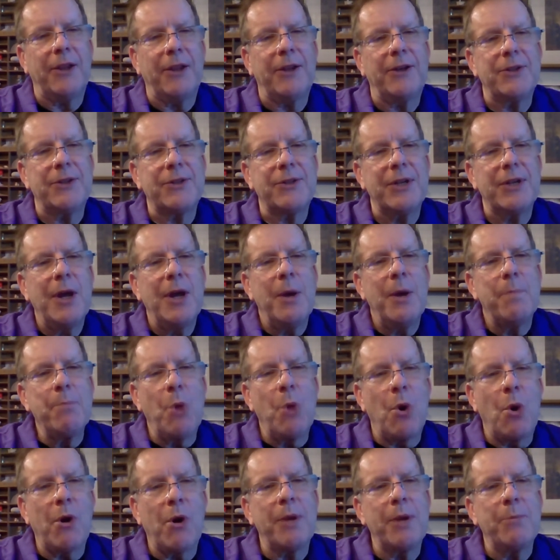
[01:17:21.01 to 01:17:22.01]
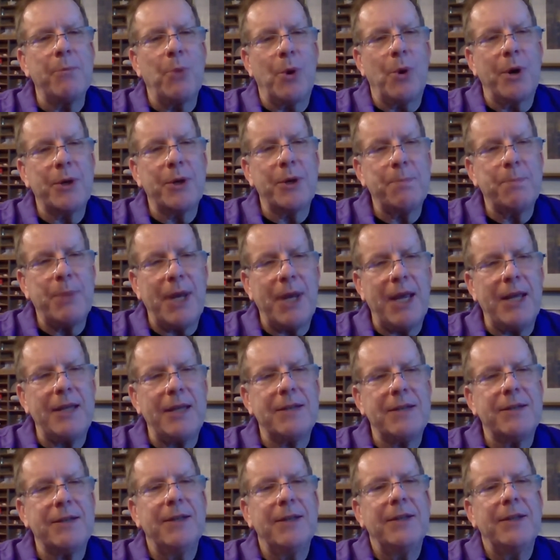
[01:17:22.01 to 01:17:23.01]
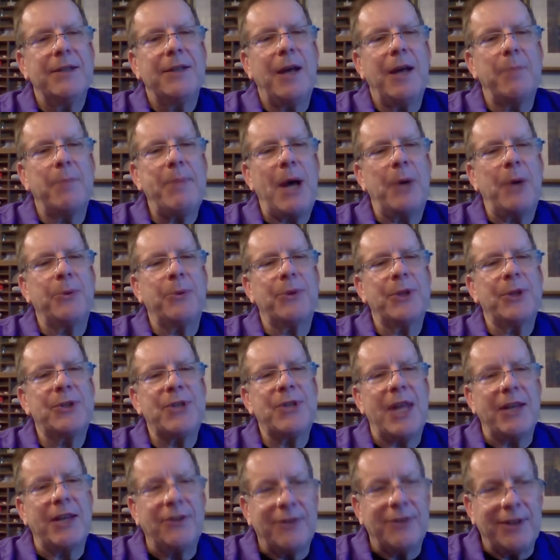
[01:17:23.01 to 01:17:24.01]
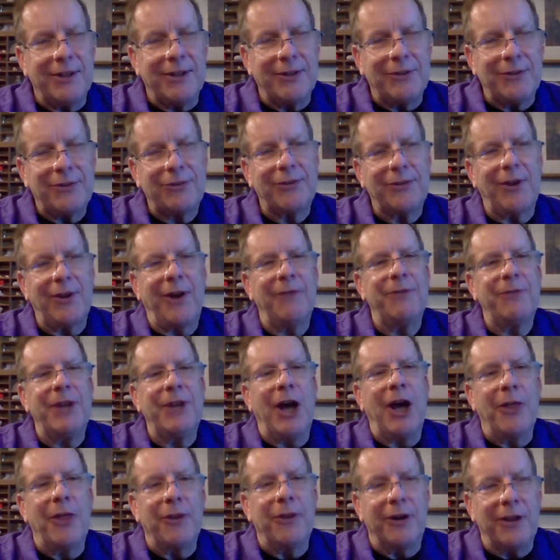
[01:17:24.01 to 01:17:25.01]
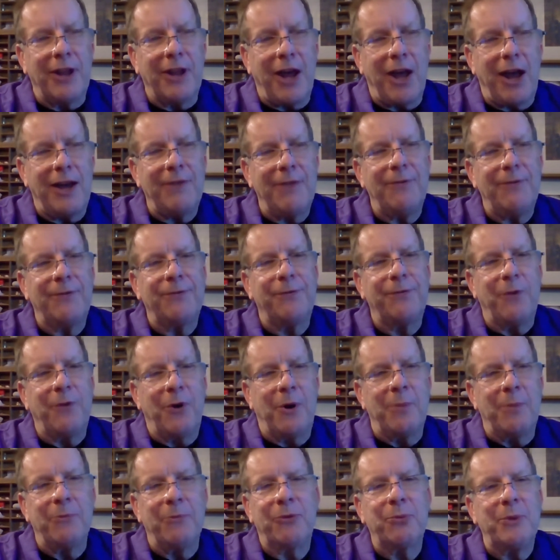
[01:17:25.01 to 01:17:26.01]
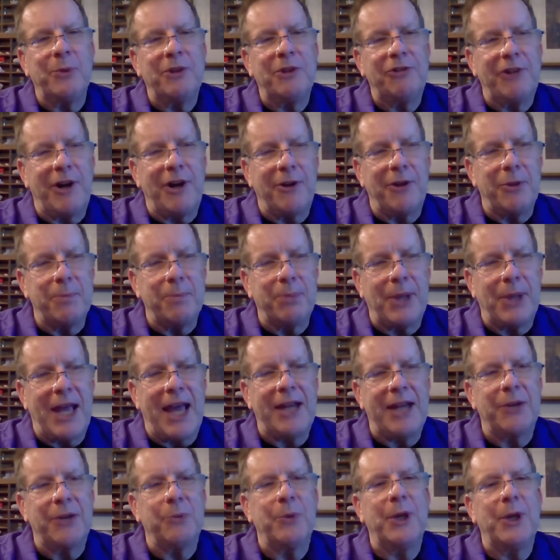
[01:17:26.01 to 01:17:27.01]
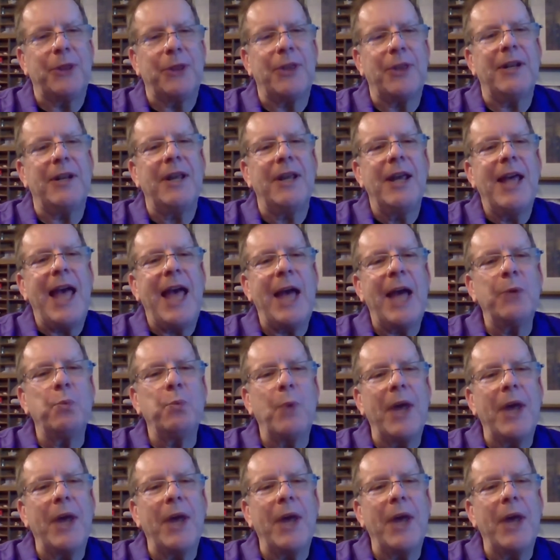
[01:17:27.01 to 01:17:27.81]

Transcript: There's more and more debate about the sentience of the other live forms we share the planet with and, and mm-hmm.